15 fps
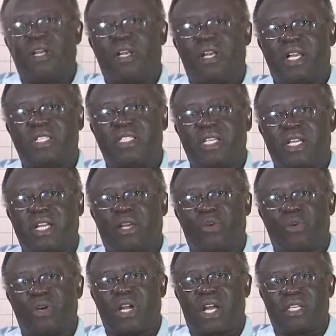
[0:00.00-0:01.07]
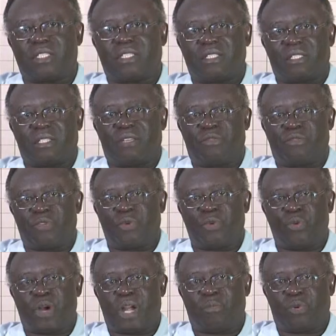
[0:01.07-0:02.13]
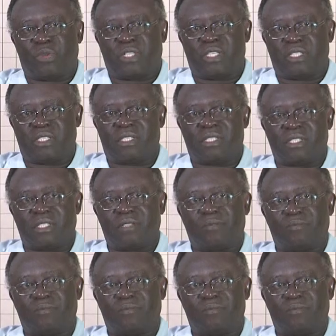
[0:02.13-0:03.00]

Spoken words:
Let's take a look at a few hypotheses.